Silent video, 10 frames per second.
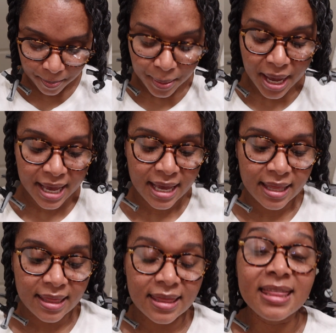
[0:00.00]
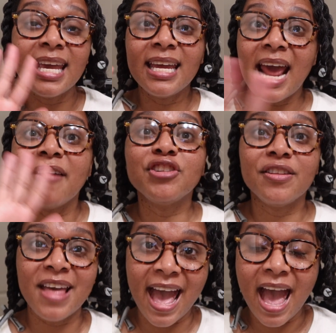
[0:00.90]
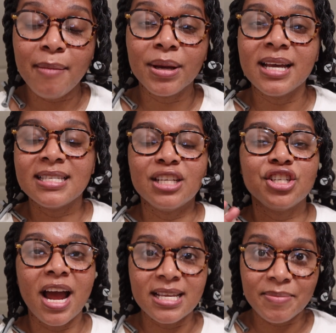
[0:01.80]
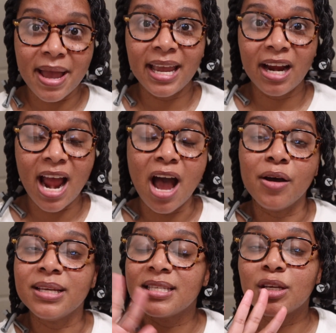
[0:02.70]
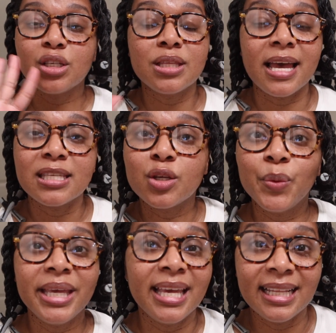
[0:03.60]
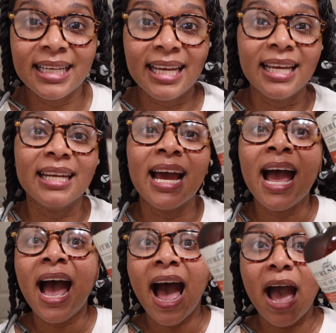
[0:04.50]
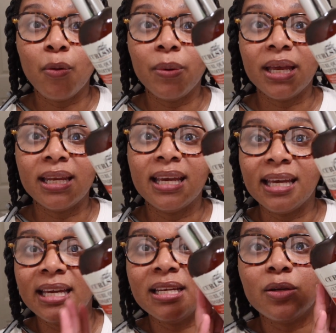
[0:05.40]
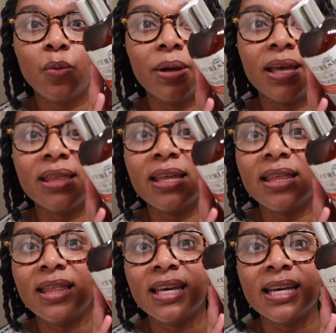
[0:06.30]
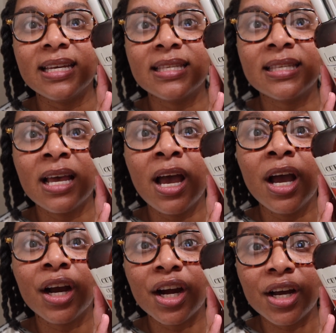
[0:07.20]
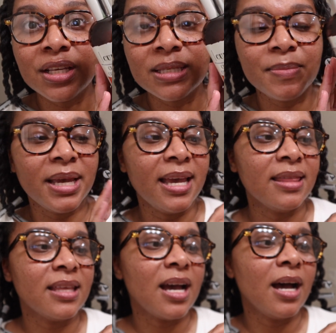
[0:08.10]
But then after that, because it dries my hair out, it's like squeaky clean, I went in with this CurlSmith